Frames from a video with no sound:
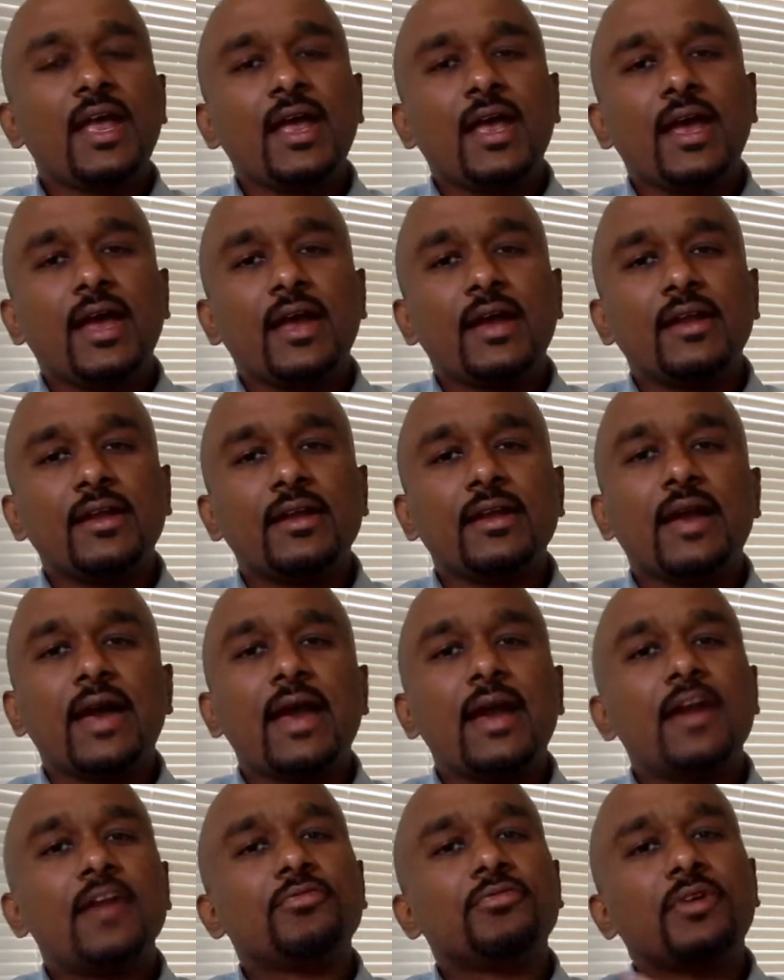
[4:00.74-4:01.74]
and in
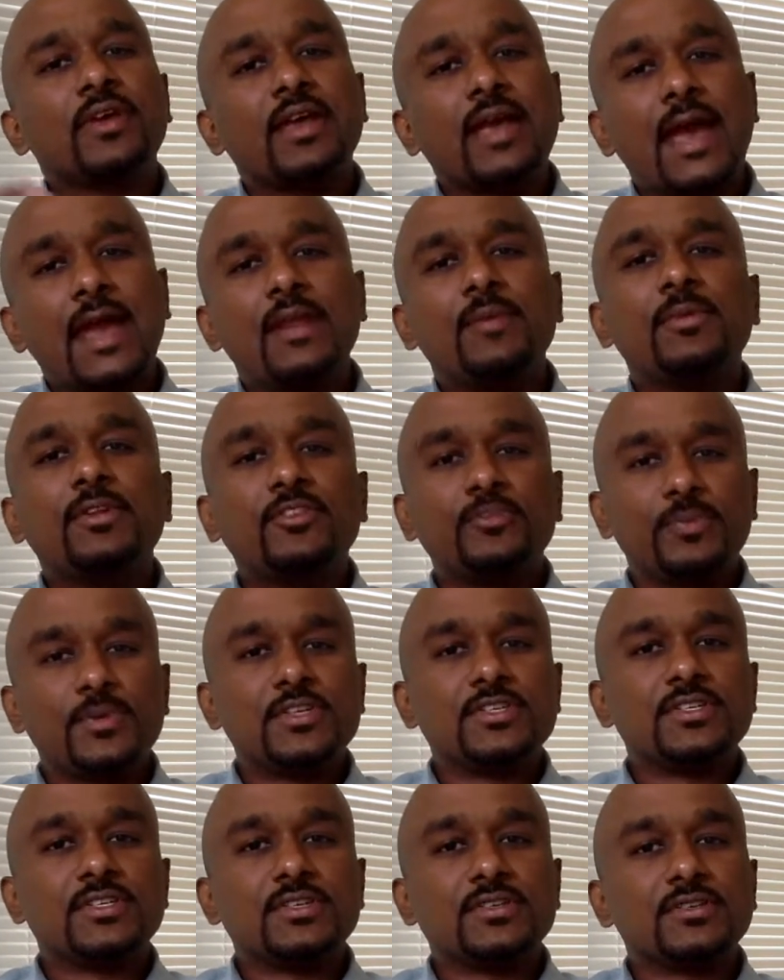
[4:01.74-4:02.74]
identifying animal
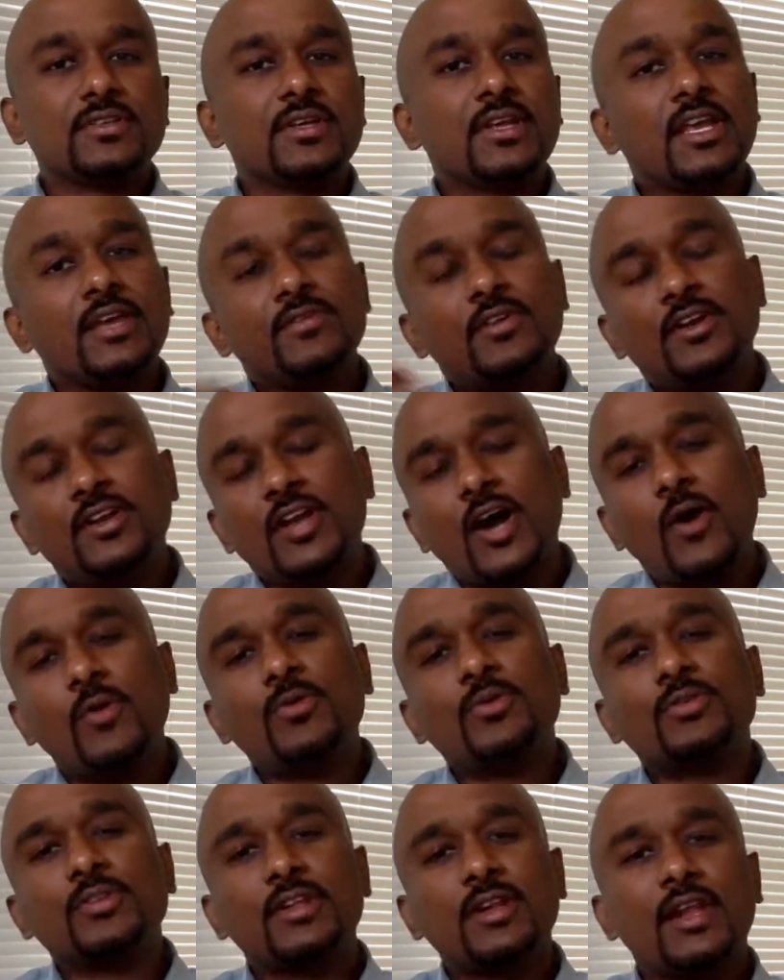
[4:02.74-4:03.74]
species, even
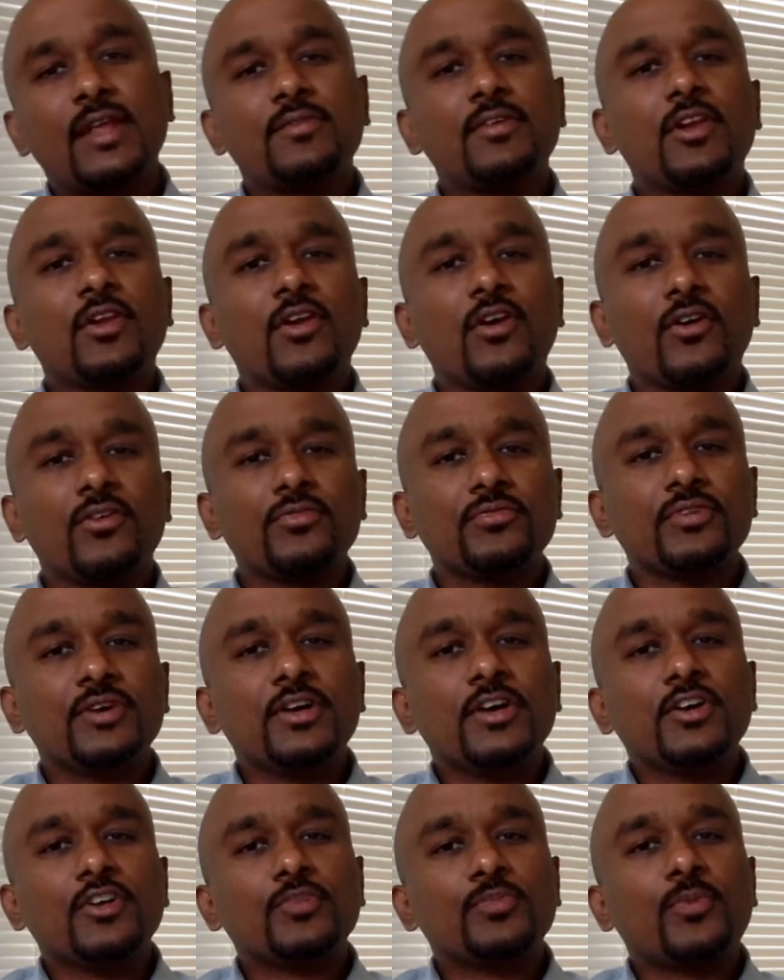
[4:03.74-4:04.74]
down to the level of
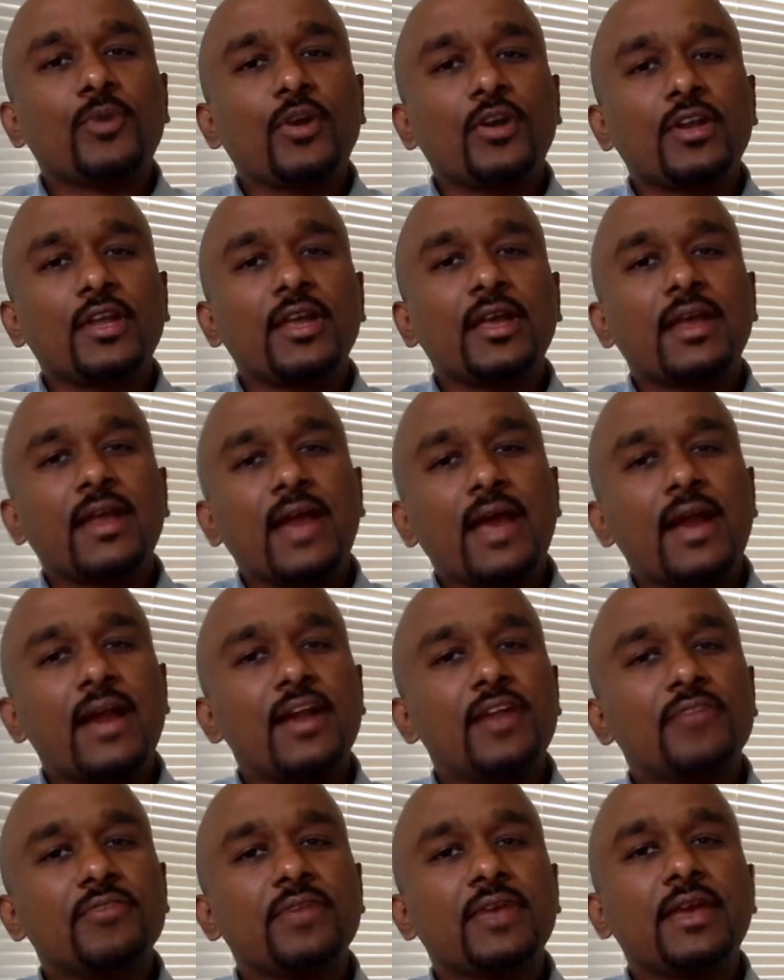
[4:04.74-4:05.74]
spotting and
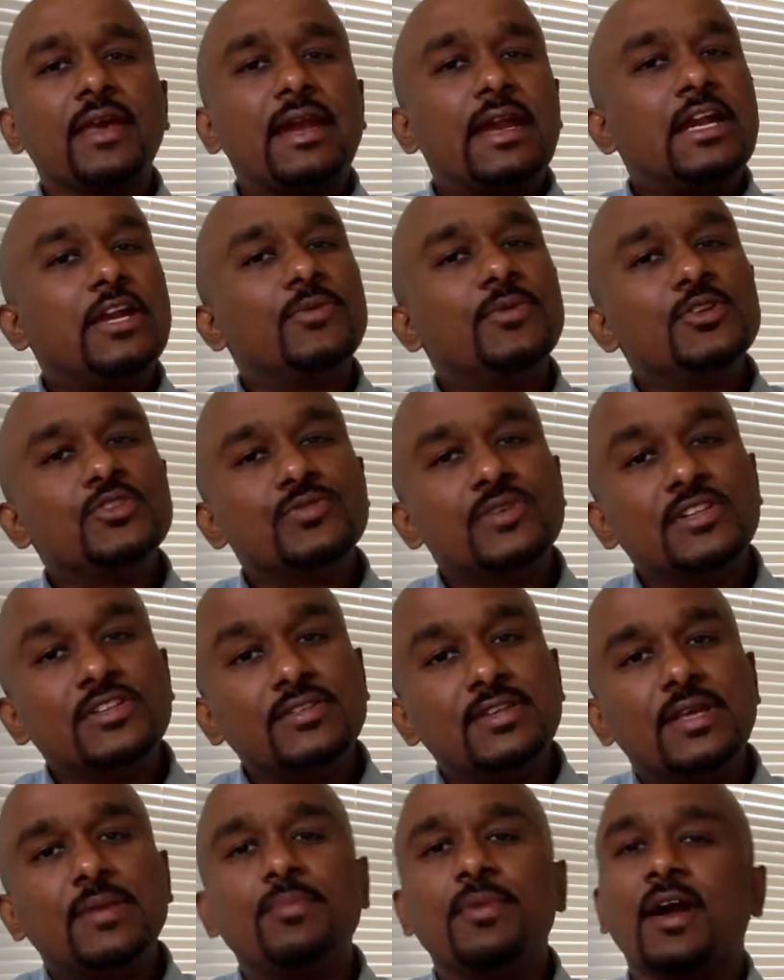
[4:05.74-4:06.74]
identifying an individual
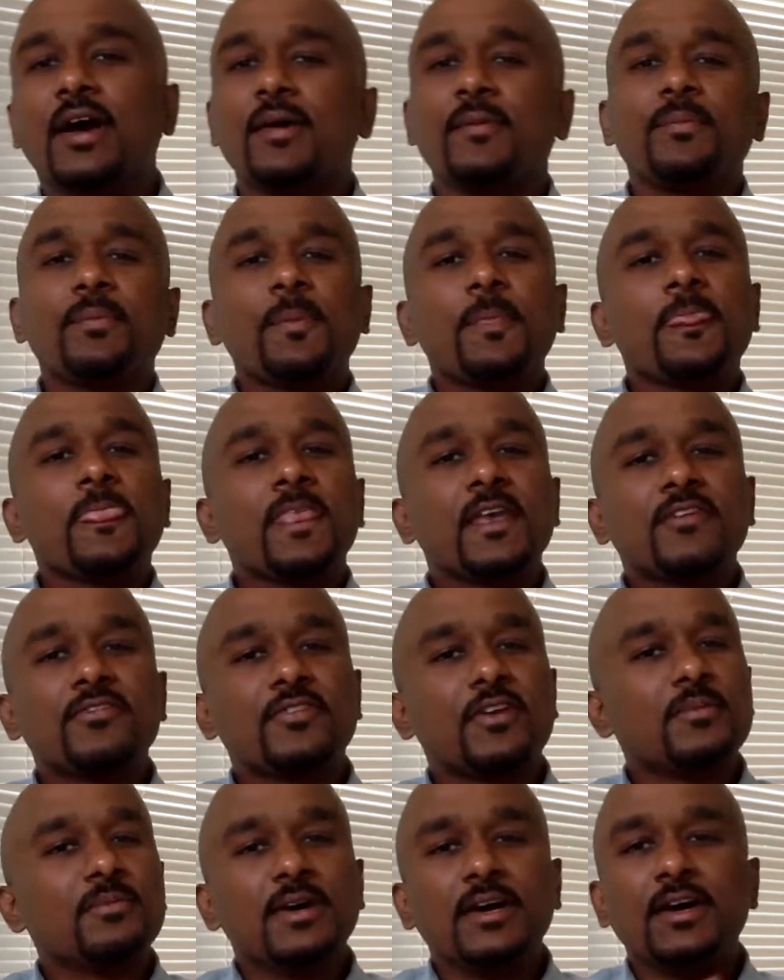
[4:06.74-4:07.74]
zebra
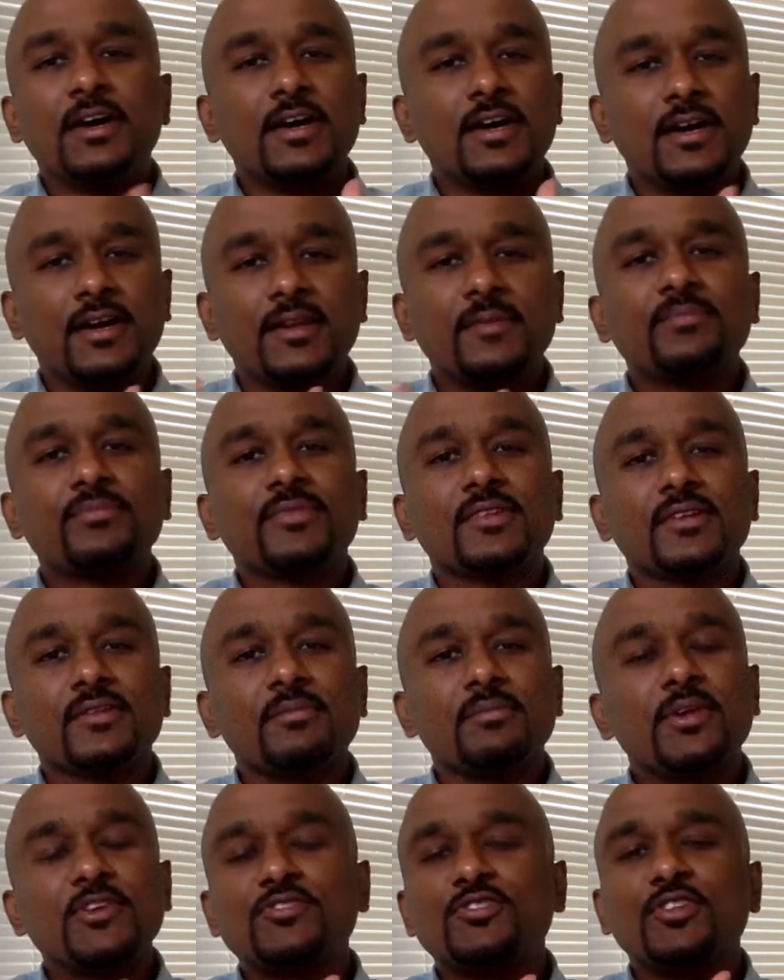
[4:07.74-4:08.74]
from a herd
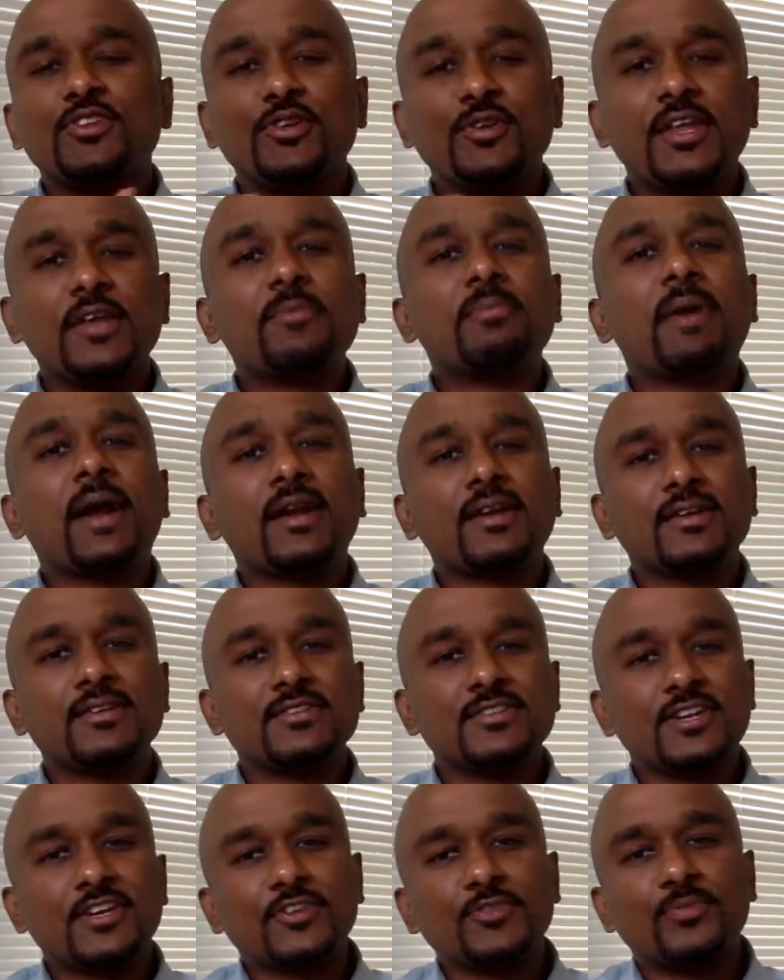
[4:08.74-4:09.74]
based on the unique
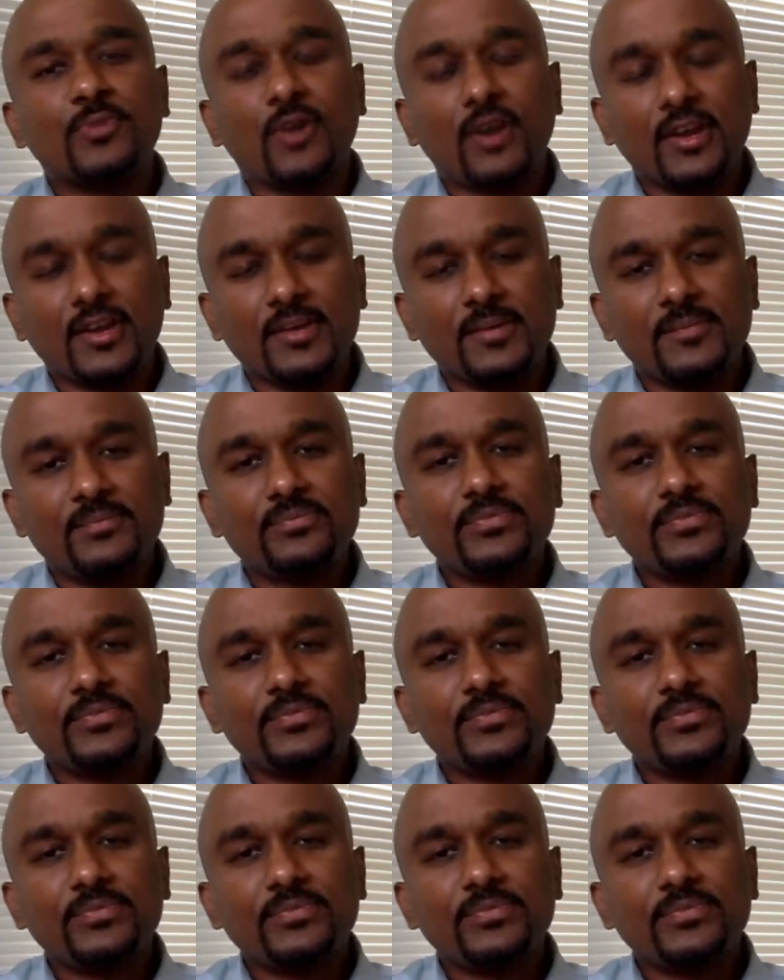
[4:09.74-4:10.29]
patterns in its body.